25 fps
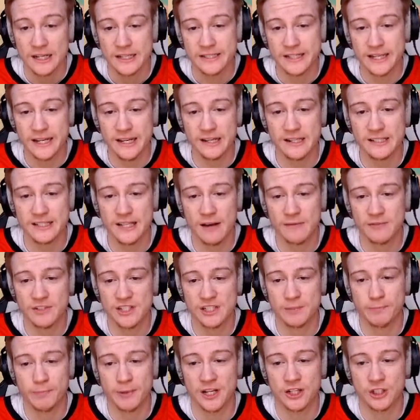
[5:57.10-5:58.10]
teams have
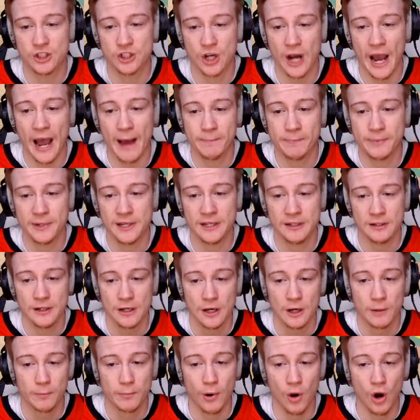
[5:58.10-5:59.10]
just been trapping
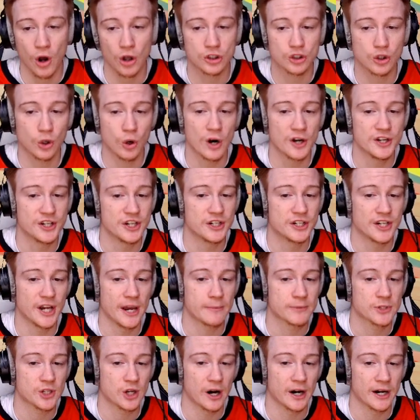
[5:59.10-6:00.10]
Paul George and
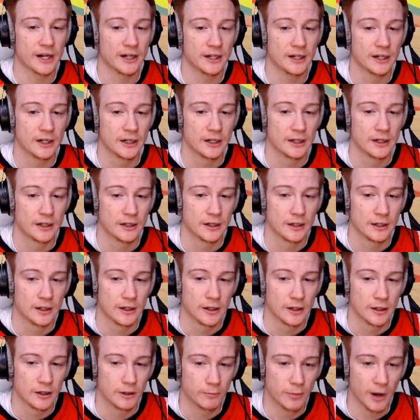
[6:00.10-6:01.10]
James Harden.
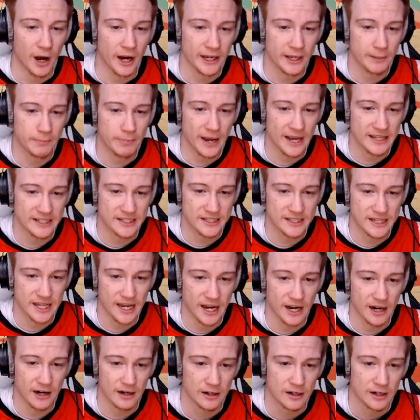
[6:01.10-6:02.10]
Pocket passes
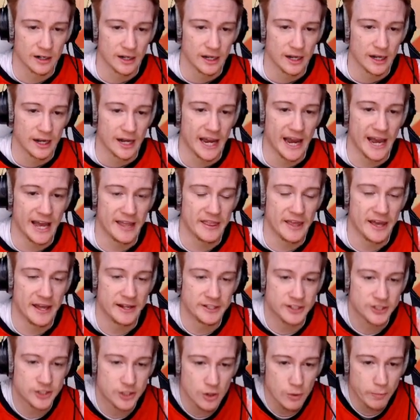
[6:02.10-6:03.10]
there, and
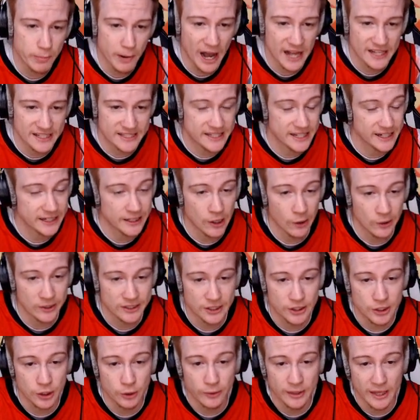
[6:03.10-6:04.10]
then Zubac didn't know what
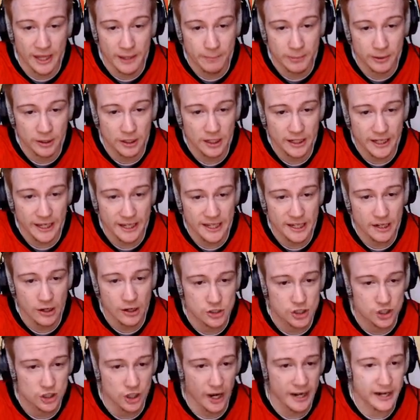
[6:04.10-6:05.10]
to do with it. But look, he
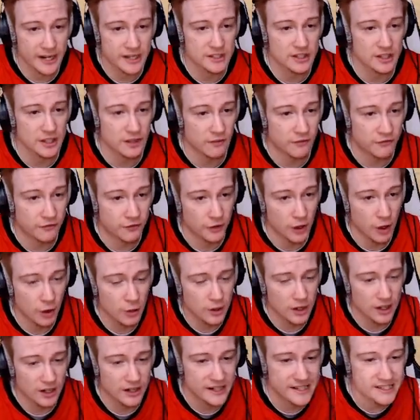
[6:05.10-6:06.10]
straight into the
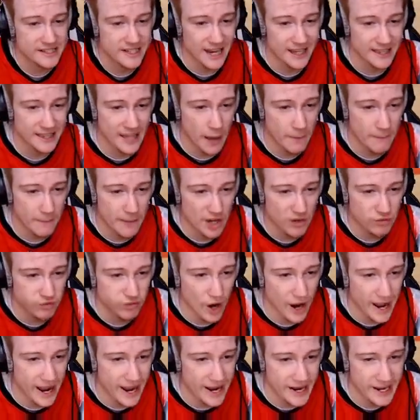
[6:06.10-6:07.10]
floater. He's got that
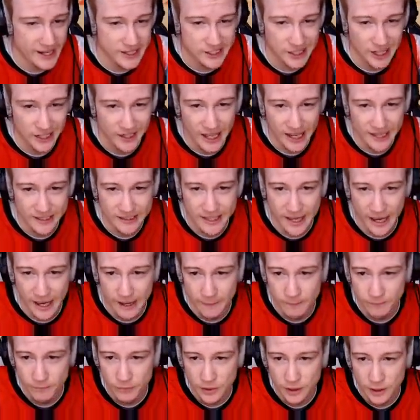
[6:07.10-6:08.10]
mid-range. I like
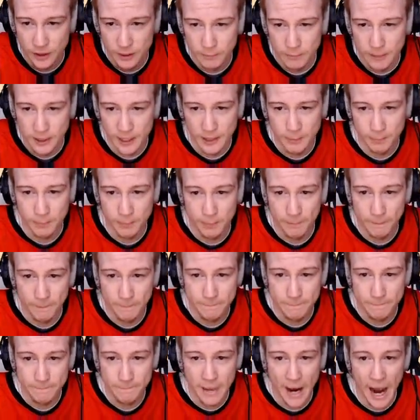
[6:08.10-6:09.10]
that. Pick,
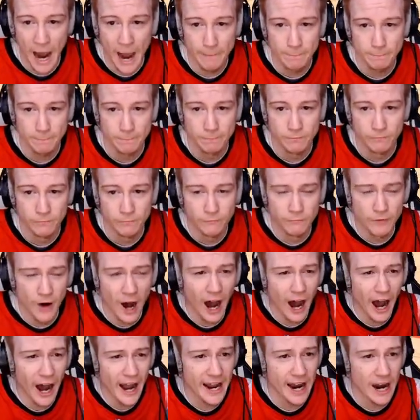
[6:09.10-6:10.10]
pop,
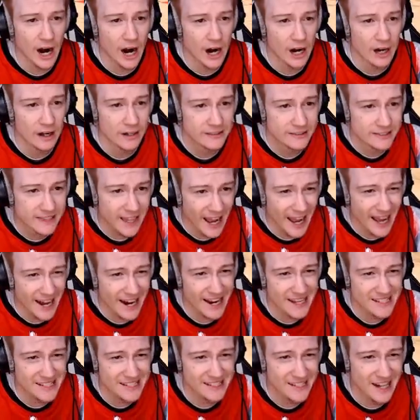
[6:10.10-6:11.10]
fire,
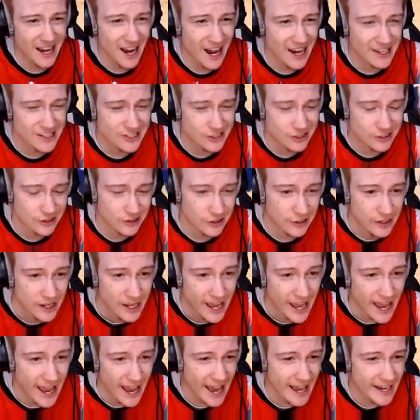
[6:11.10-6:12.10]
Dennis Nostril,
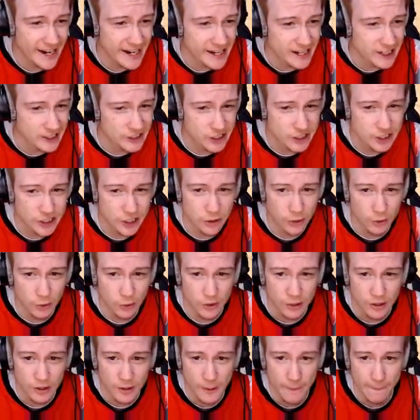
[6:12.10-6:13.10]
and he can shoot.
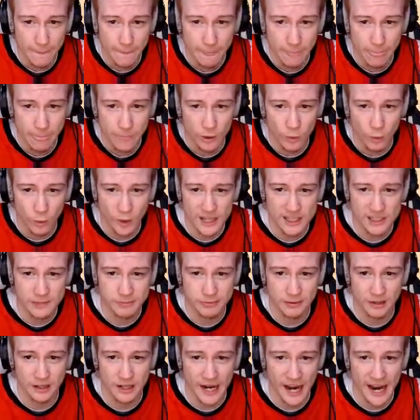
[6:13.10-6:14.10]

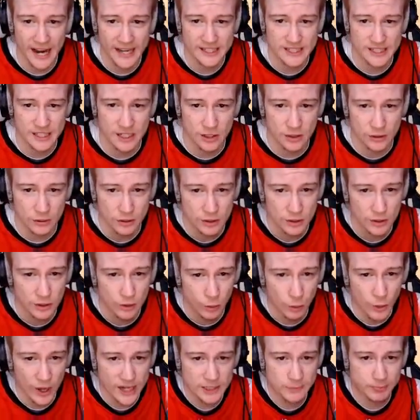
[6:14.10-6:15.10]
Westbrook ISO,
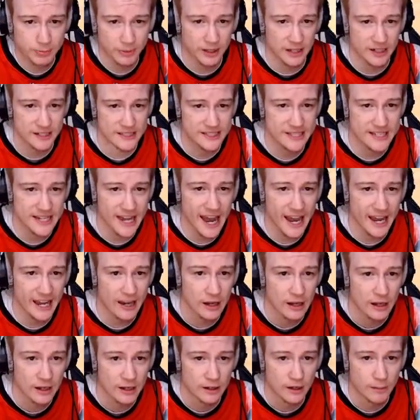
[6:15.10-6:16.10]
Westbrook attack,
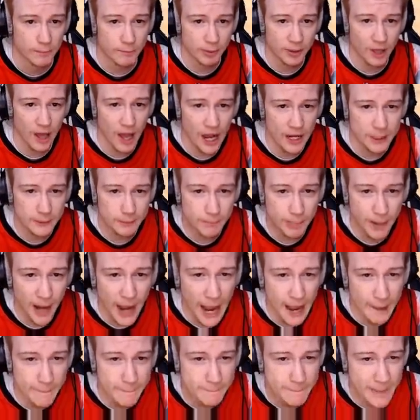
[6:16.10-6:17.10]
blocked
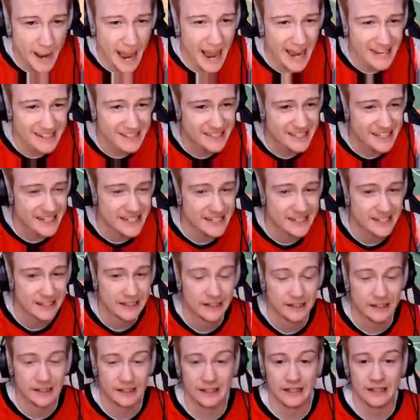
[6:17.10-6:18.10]
by Bassey.
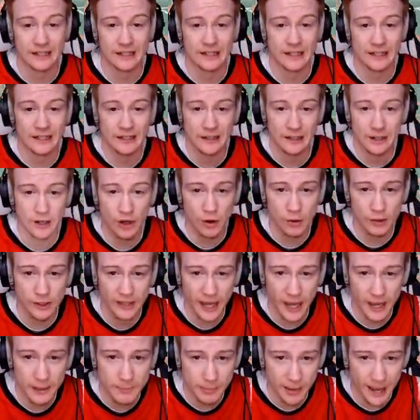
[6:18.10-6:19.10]

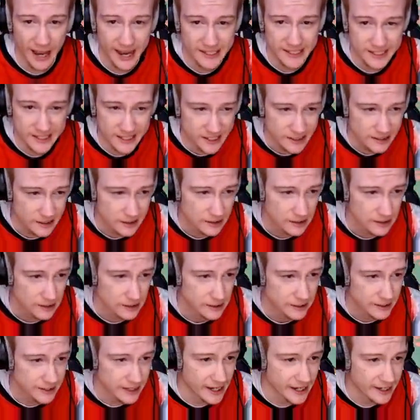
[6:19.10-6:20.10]
Okay, Bassey,
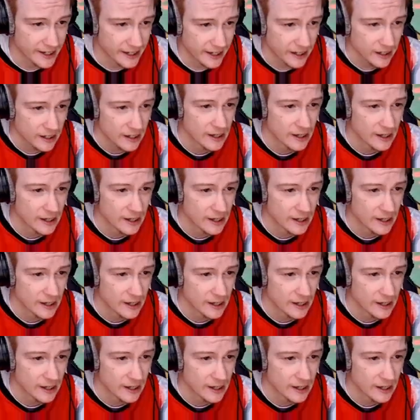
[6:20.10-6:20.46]
kick it,